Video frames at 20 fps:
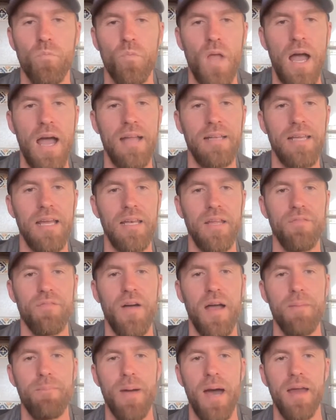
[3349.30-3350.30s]
I
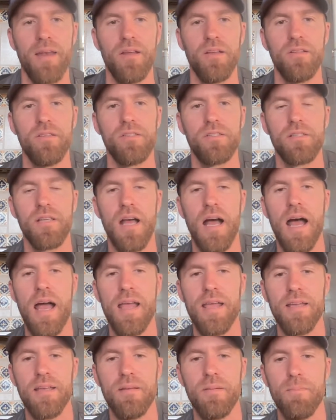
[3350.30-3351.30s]
identify patterns.
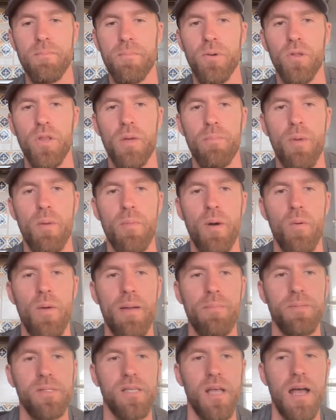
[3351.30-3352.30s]
I put them on my
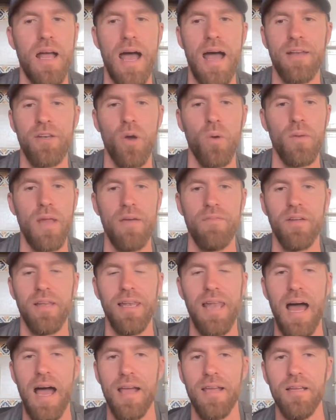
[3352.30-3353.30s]
website. I don't ever
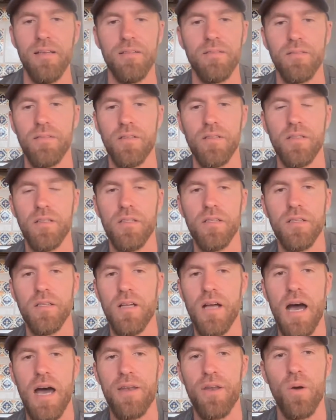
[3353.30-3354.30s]
lie.
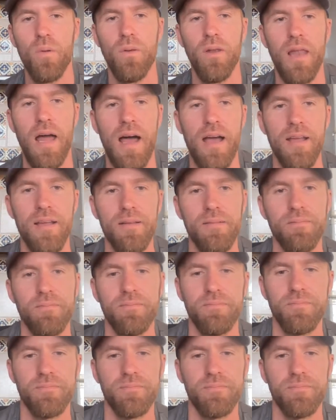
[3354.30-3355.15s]
I don't lie.